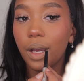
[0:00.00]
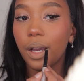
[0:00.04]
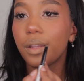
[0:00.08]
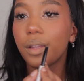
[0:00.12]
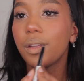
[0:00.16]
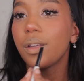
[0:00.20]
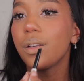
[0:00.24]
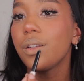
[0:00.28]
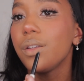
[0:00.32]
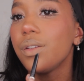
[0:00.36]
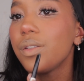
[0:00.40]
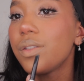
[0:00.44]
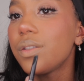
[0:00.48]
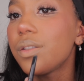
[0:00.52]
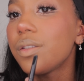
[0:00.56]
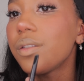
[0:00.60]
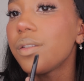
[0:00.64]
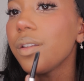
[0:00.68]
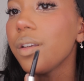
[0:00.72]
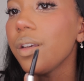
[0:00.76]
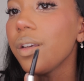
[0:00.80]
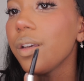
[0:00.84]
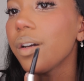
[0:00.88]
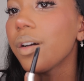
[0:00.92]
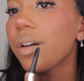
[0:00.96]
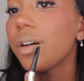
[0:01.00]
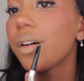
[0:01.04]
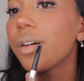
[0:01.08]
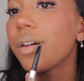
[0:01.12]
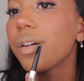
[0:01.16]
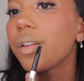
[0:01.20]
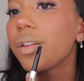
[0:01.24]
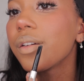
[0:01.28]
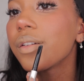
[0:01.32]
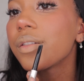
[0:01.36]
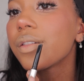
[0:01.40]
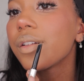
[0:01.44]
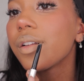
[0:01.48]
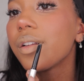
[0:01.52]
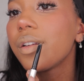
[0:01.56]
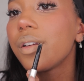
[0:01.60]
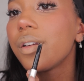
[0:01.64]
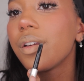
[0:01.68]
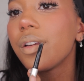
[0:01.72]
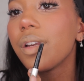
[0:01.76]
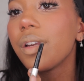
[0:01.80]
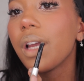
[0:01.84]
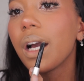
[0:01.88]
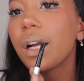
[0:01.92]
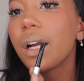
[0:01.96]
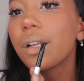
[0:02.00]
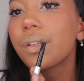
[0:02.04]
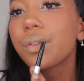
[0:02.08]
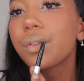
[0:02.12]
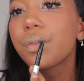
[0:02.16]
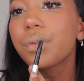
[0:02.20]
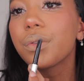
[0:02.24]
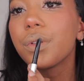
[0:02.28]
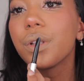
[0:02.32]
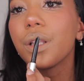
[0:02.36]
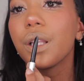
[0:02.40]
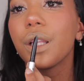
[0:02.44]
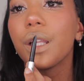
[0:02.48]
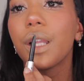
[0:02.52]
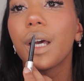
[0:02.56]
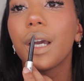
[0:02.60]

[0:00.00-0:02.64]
And then you see how there's a natural